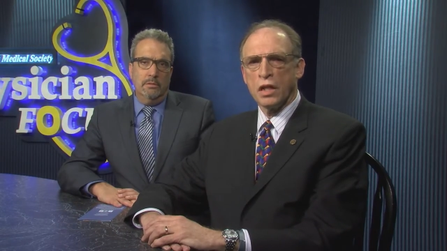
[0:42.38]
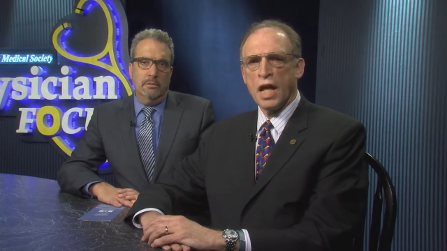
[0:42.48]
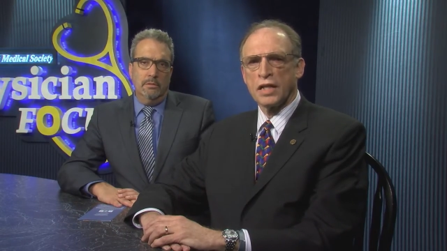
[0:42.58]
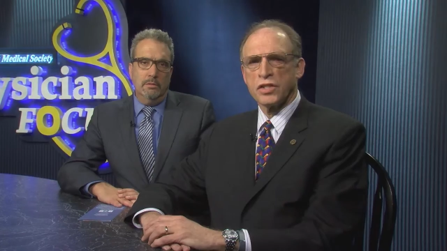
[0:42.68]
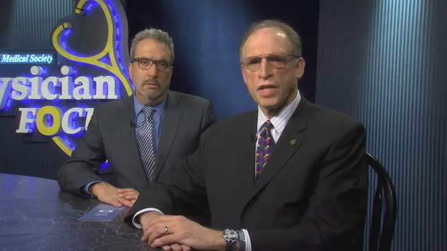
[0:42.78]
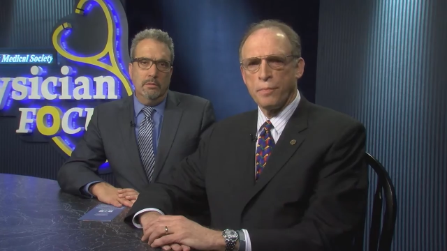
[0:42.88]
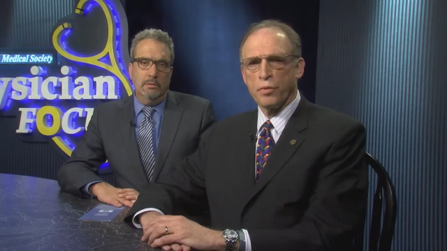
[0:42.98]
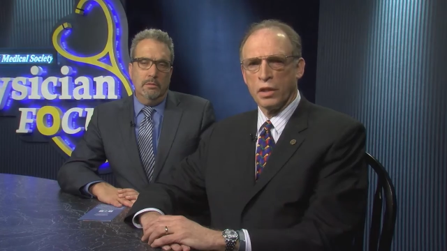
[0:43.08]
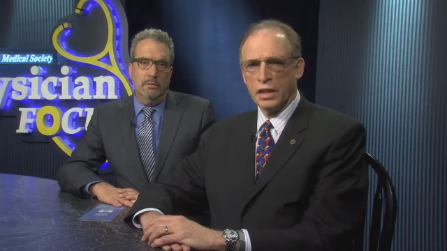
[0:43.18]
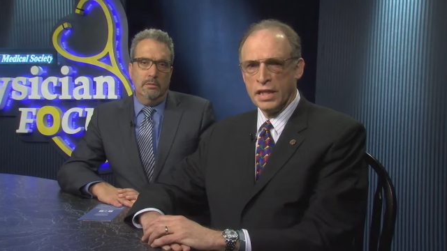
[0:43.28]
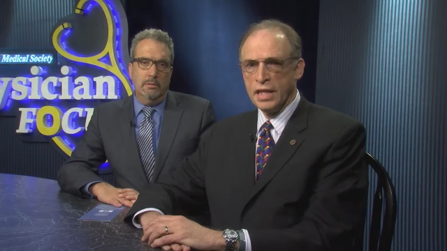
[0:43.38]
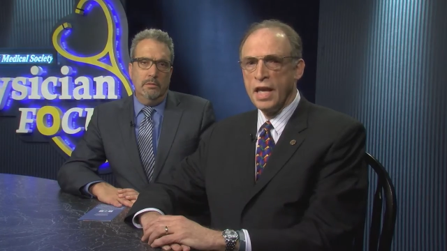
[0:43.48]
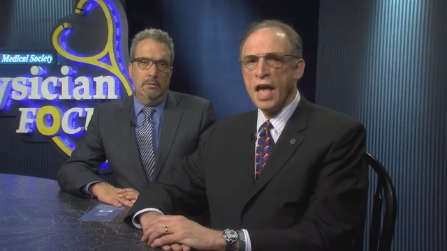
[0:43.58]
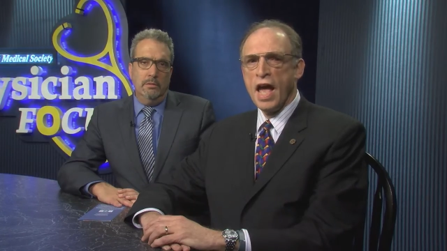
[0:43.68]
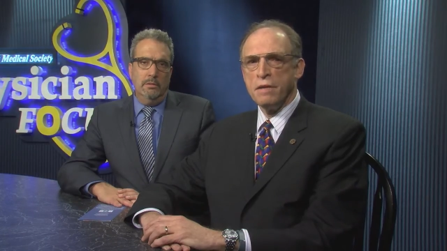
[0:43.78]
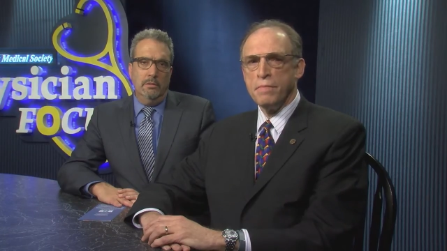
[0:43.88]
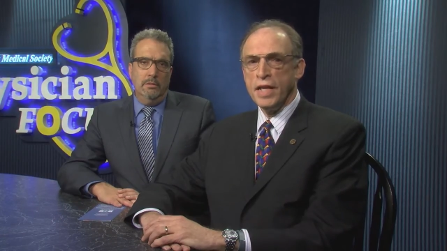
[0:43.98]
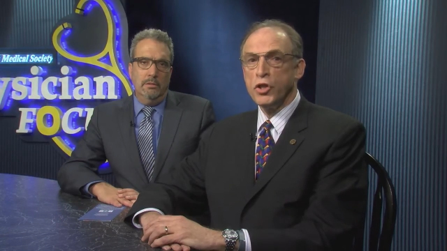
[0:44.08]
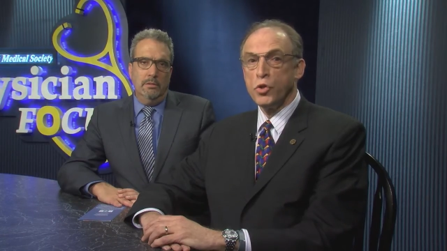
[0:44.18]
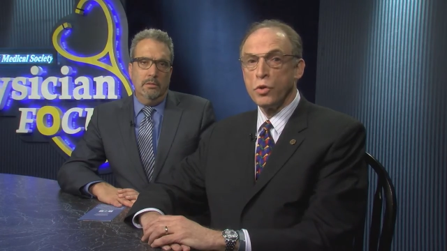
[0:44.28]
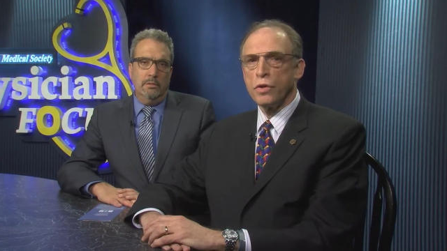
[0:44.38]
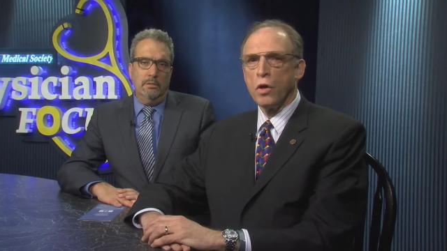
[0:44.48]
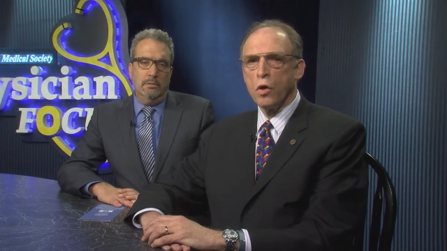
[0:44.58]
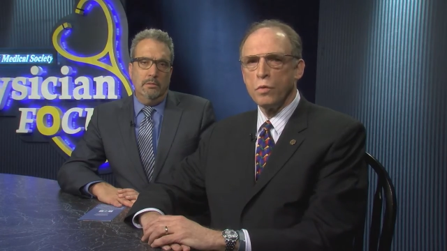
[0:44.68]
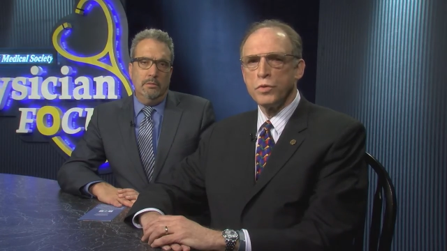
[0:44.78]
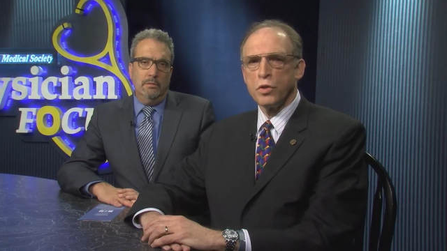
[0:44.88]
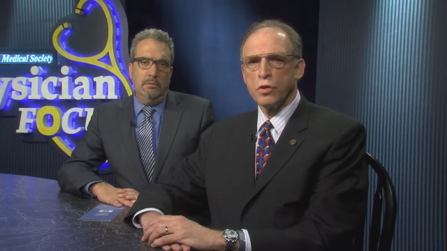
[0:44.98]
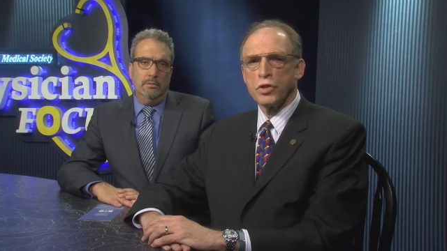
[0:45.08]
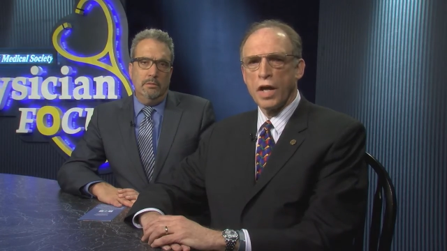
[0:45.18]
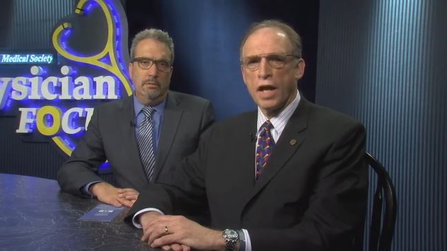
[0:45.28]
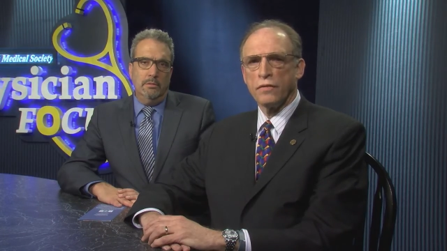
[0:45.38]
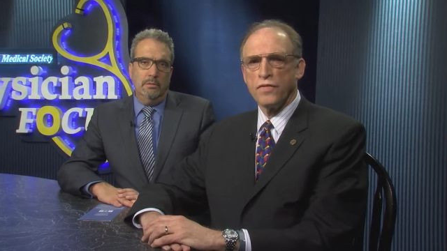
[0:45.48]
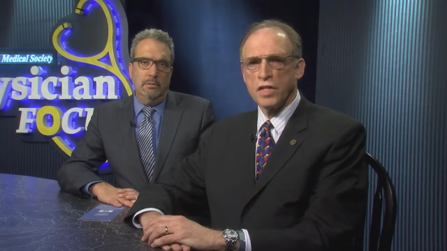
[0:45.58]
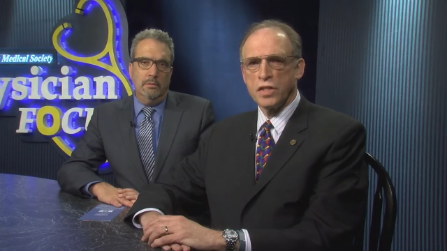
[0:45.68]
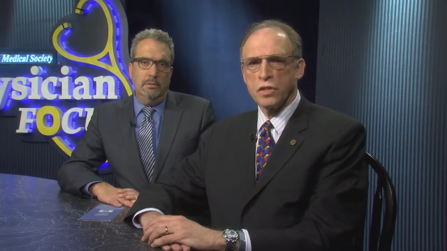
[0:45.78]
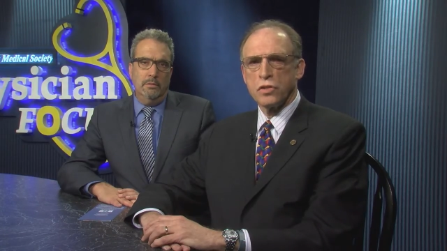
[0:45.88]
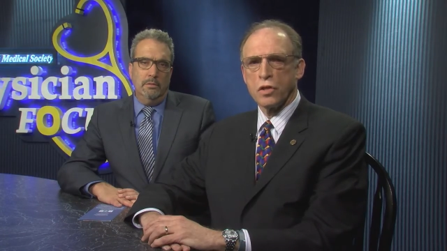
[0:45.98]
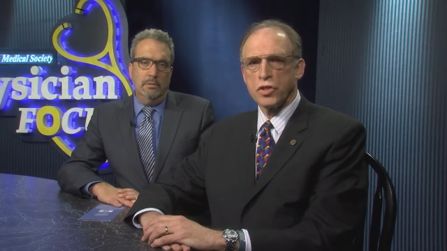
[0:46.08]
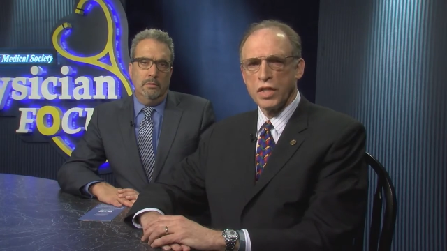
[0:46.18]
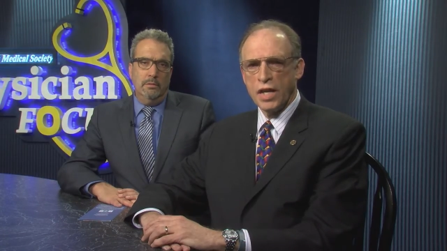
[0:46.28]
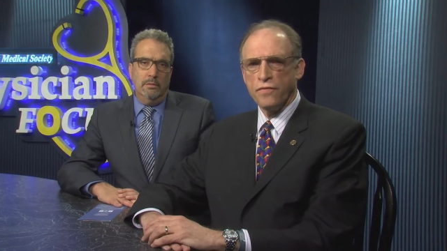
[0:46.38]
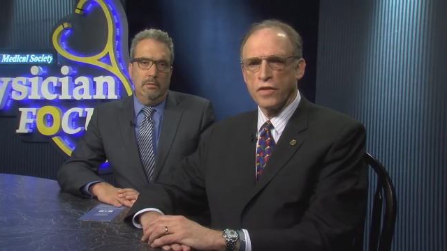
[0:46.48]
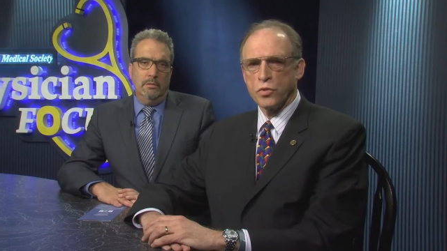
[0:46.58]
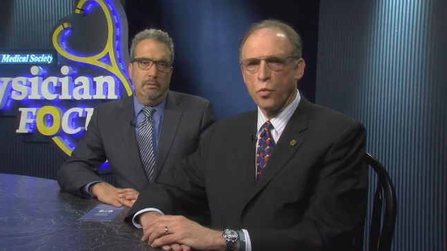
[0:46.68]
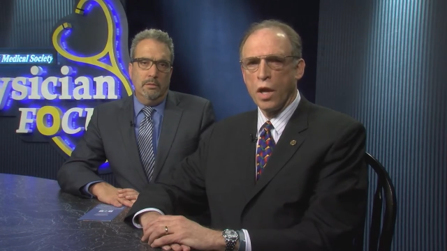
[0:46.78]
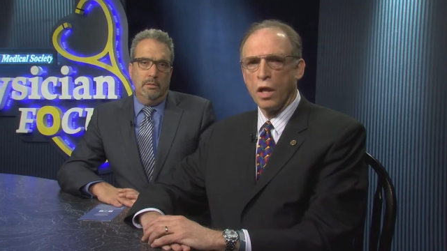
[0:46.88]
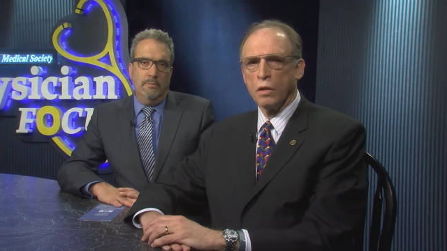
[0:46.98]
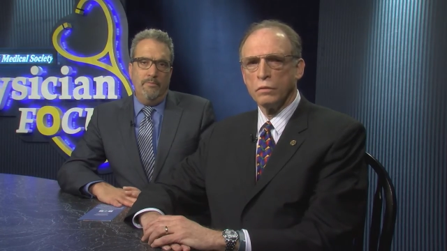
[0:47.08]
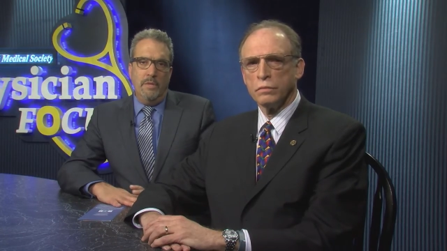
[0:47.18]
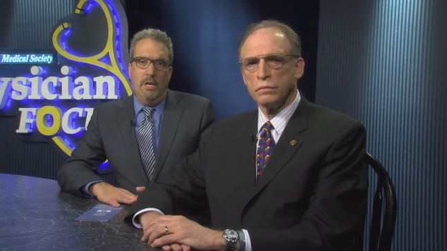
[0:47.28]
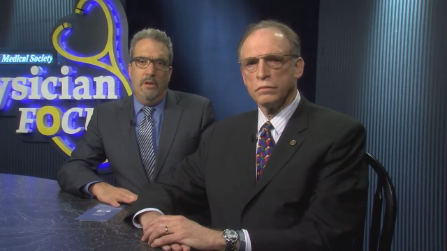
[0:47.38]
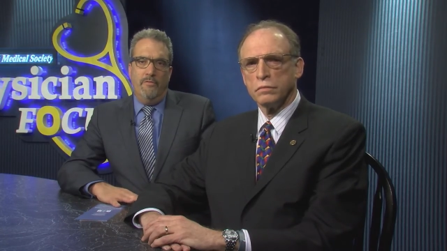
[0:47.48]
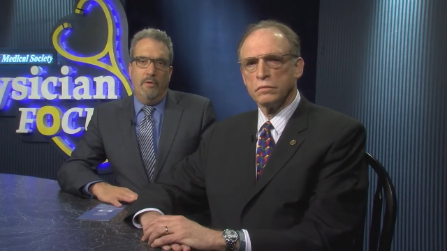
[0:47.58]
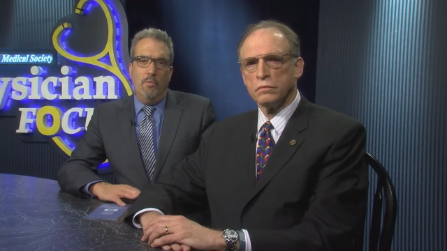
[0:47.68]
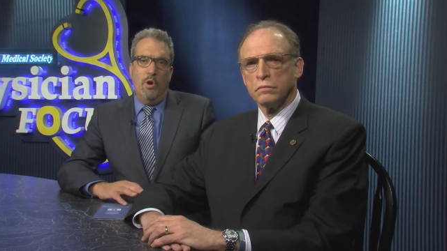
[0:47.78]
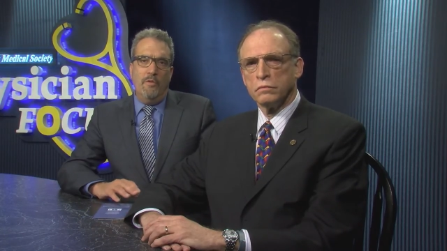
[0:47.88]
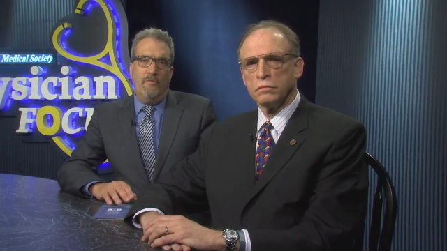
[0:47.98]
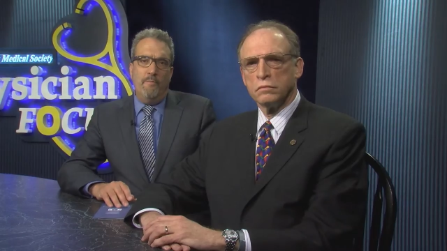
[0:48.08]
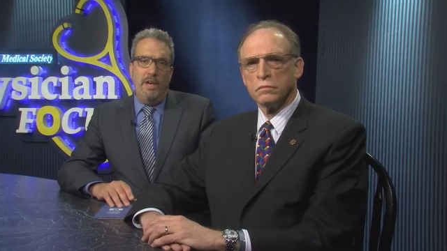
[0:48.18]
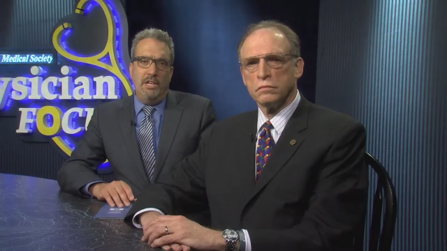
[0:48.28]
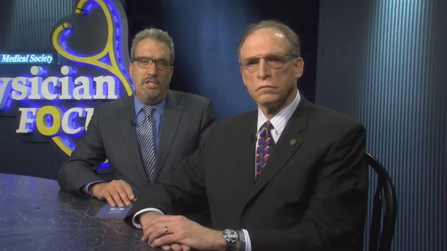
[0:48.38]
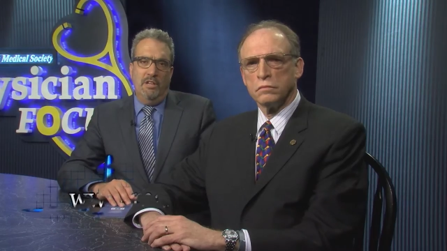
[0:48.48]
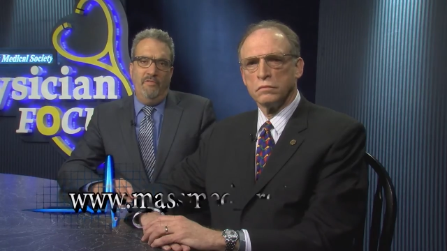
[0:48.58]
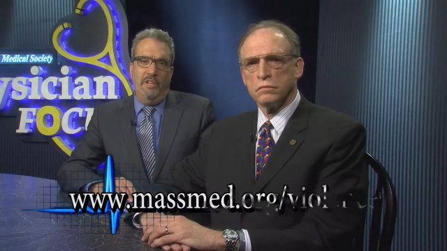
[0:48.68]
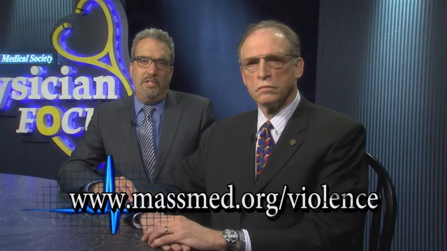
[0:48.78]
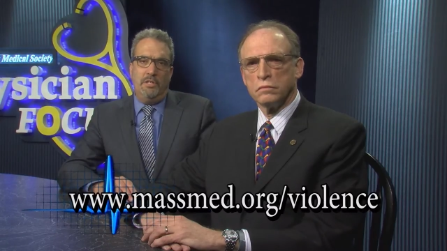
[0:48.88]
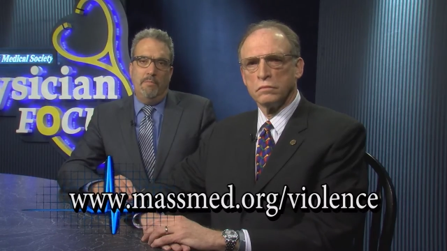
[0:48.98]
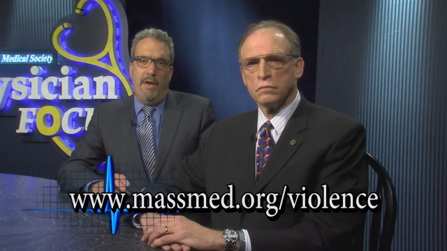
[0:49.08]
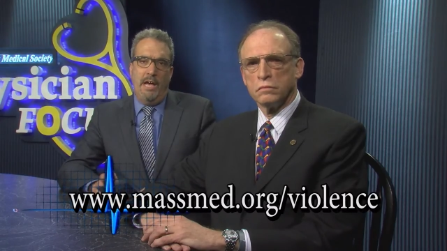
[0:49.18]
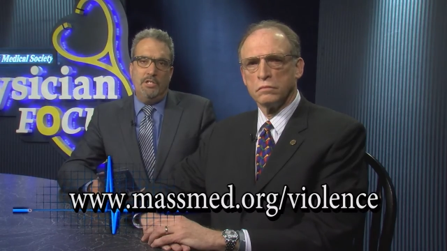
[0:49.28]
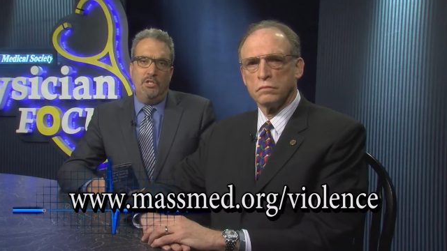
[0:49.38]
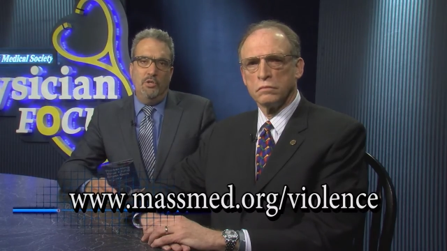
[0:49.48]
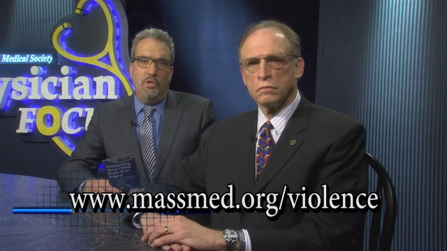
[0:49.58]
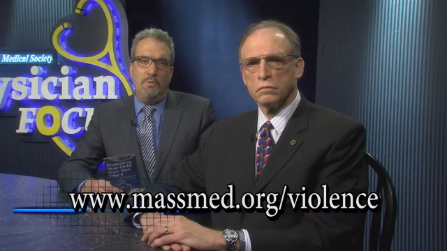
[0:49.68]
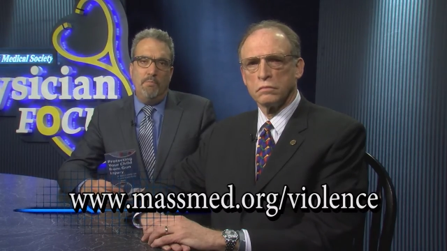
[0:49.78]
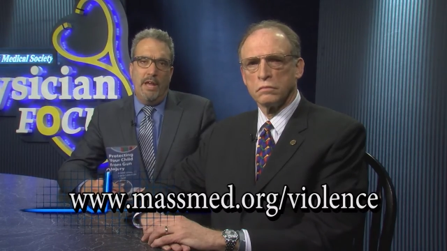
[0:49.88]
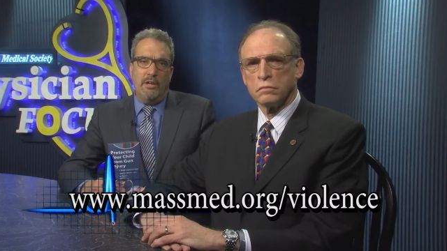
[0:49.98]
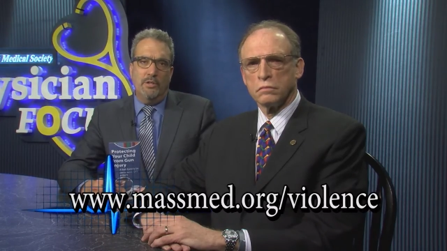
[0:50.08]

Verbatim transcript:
Speaker 1: locked separately, and make sure the homes your child visits are safe as well. For more
Speaker 2: information, visit the Massachusetts Medical